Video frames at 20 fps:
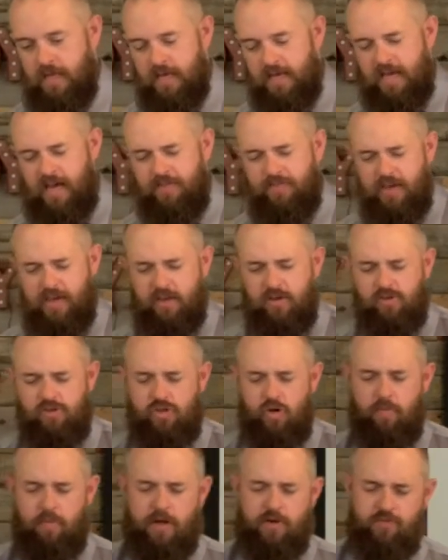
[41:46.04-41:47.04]
God, thank you
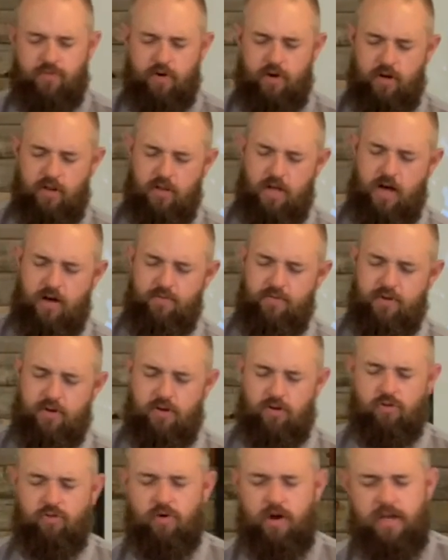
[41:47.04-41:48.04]
so much for your love and
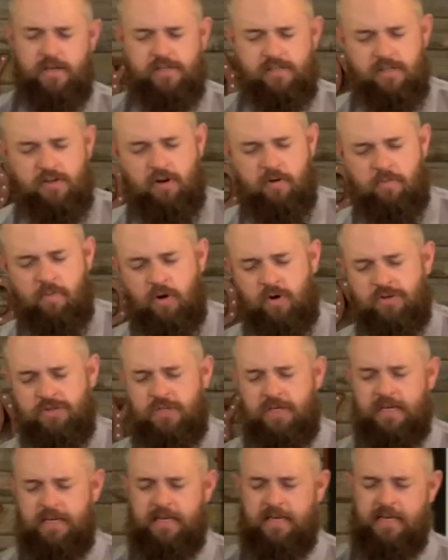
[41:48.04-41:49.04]
your grace and your
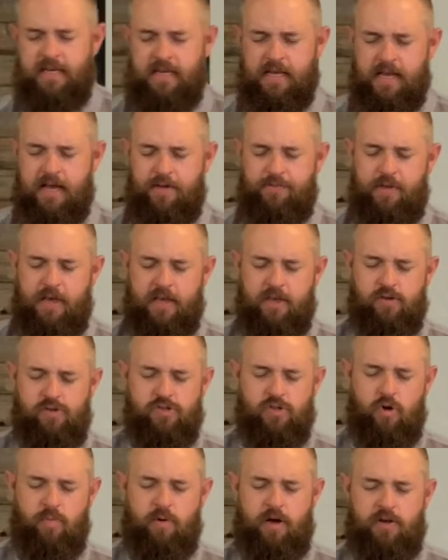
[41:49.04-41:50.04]
mercy. God, thank you
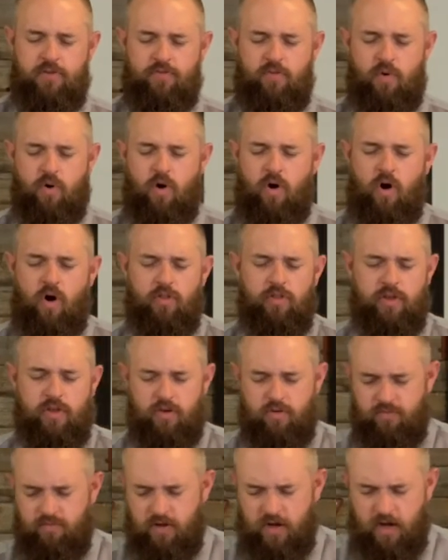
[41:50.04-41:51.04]
so much for all that
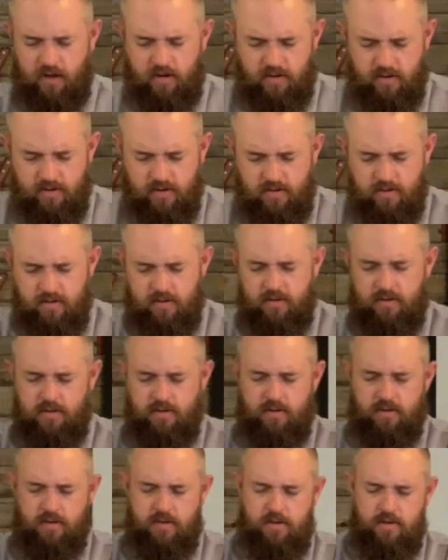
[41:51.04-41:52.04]
you've done
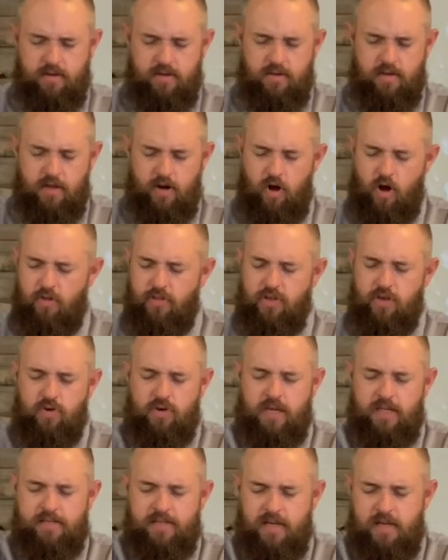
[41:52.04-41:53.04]
and all that you
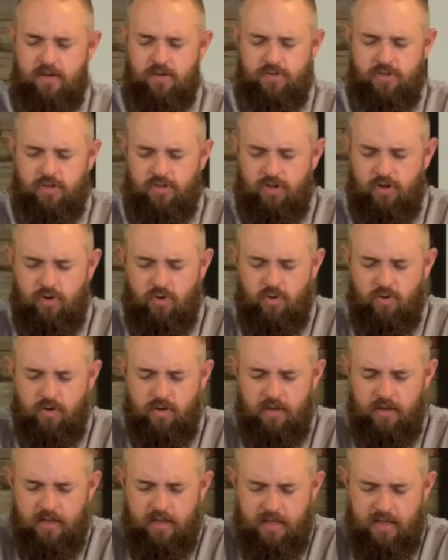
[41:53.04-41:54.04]
continue to
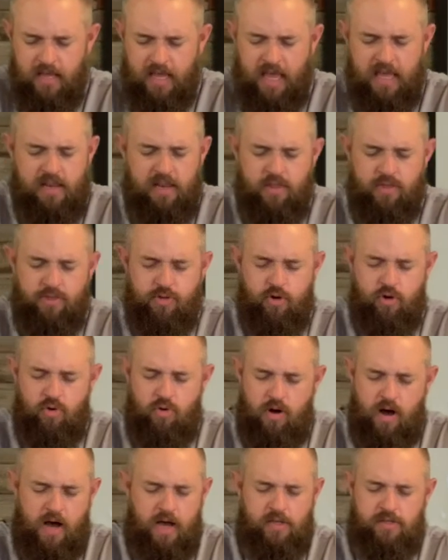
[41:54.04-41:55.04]
do in and
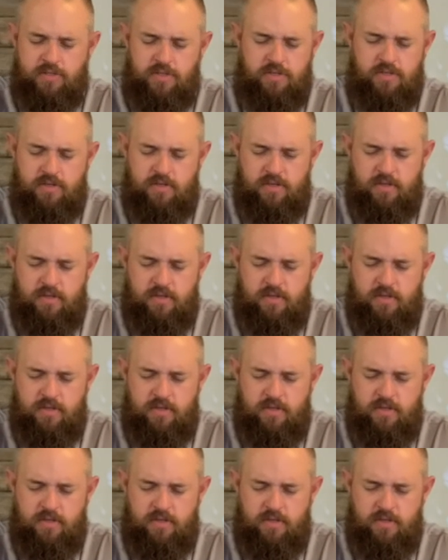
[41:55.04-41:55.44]
through us.